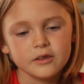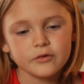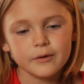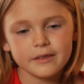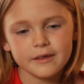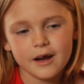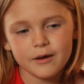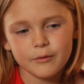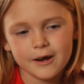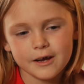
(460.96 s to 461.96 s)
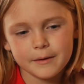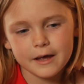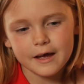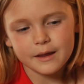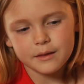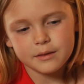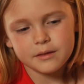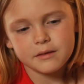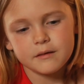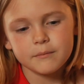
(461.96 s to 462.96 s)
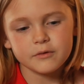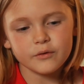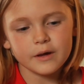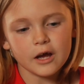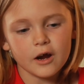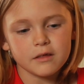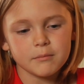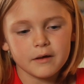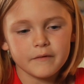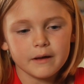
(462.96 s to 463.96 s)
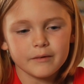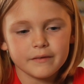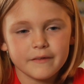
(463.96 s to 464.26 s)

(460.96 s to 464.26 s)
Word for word: doing the artwork because doing art is my favorite